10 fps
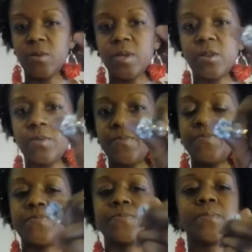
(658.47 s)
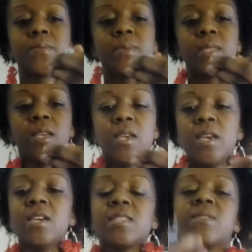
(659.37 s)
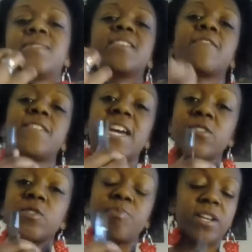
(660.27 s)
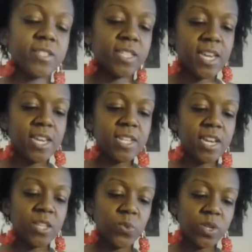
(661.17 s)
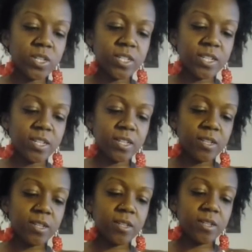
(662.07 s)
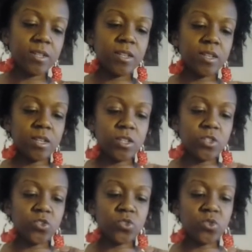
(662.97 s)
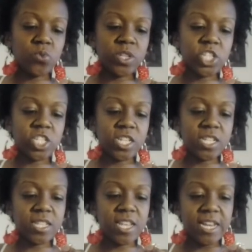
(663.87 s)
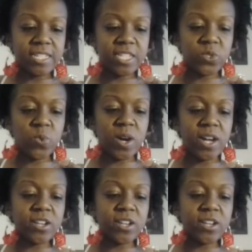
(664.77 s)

There we go. Now we'll take our flat nose pliers again, and we're going to squish in the excess